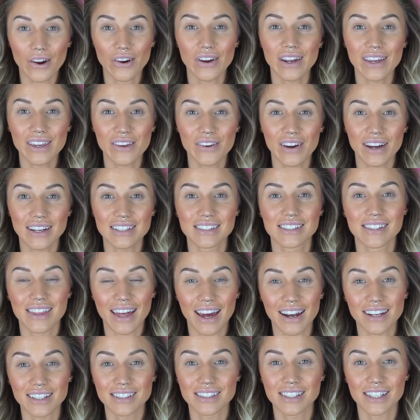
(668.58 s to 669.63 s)
All right, you guys,
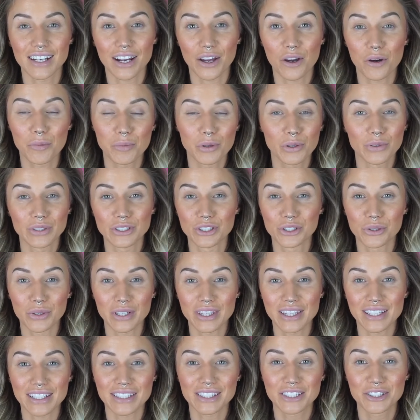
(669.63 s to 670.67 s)
that is it. I hope you
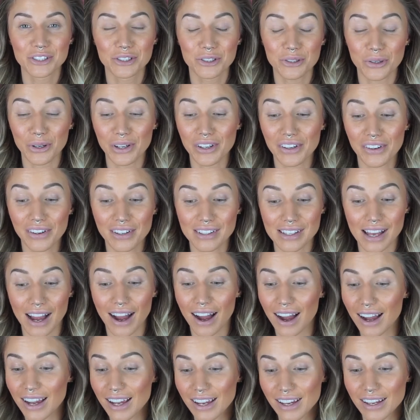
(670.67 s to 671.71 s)
enjoyed this tutorial because
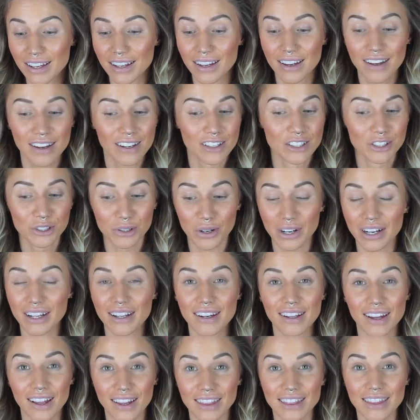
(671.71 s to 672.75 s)
I enjoyed
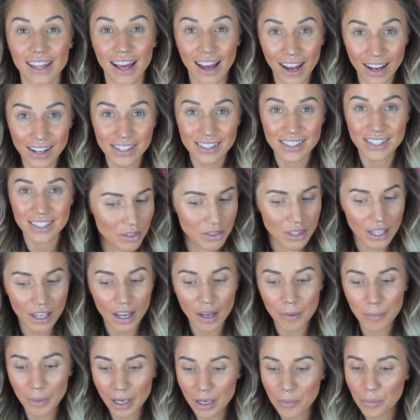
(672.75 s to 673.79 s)
it a lot. I think
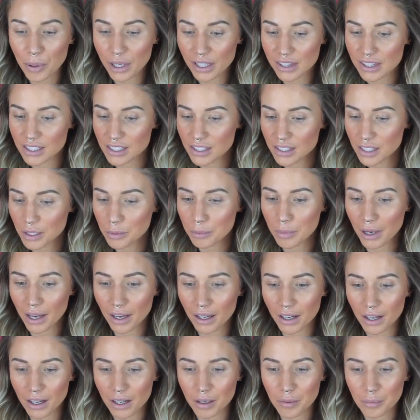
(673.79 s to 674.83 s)
I might pick this thing
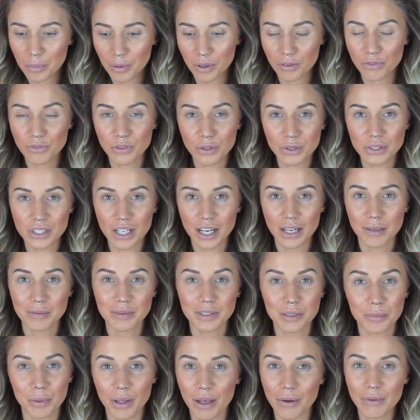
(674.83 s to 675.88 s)
back up a few
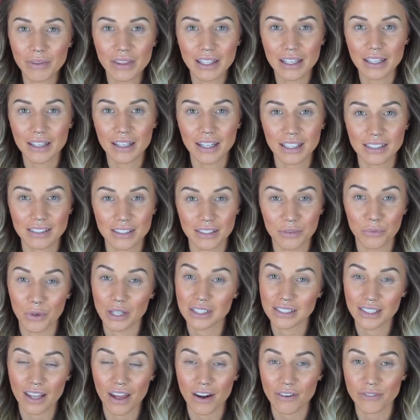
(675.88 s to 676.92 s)
times to play with it because it
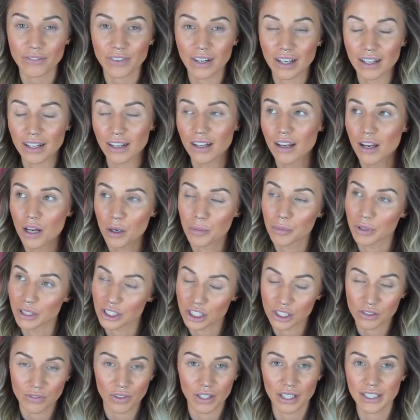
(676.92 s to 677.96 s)
was a lot of fun, but
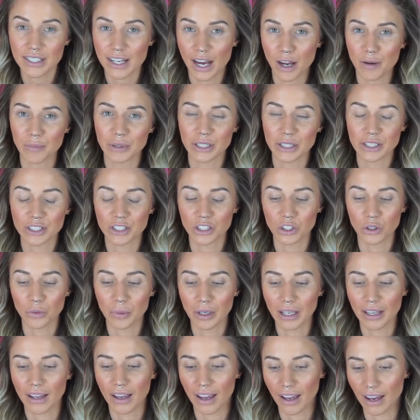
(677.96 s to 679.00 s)
just very time
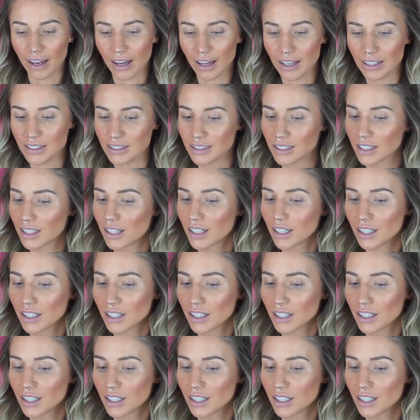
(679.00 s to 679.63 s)
consuming and